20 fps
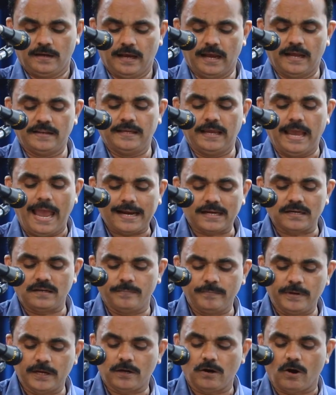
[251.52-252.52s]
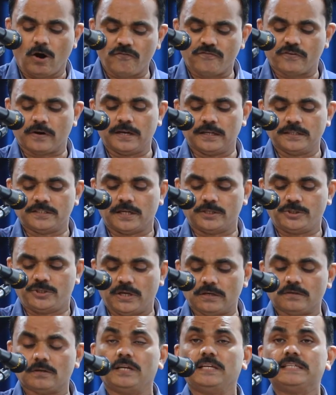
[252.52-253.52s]
and the academic offerings are
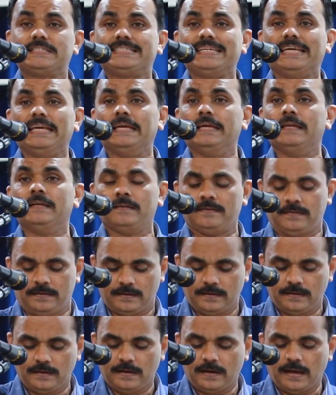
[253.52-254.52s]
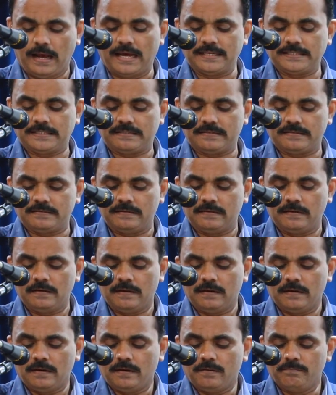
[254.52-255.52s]
generally seen as
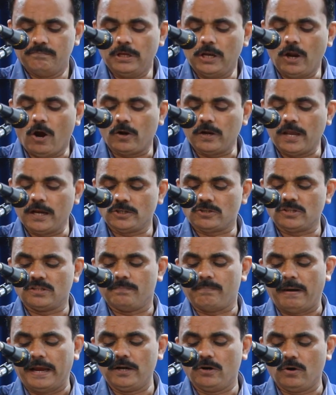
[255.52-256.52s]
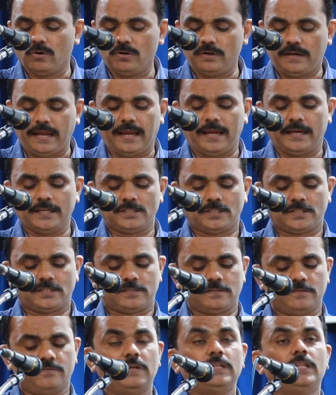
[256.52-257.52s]
belonging to the bygone
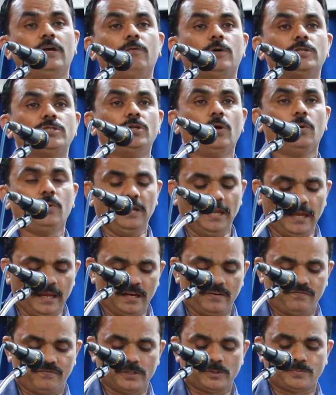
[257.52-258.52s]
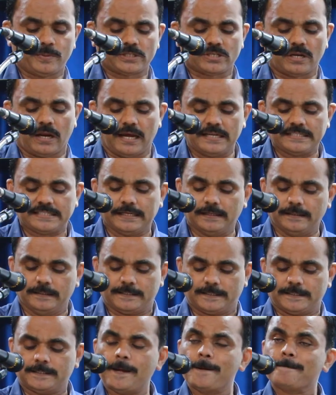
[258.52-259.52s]
days when there was no need for specialized
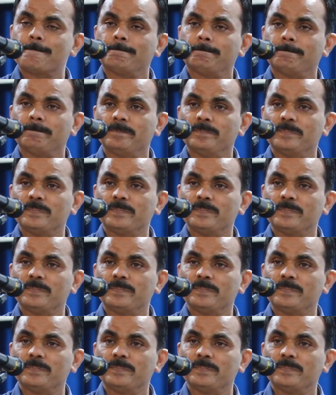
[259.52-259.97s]
skills.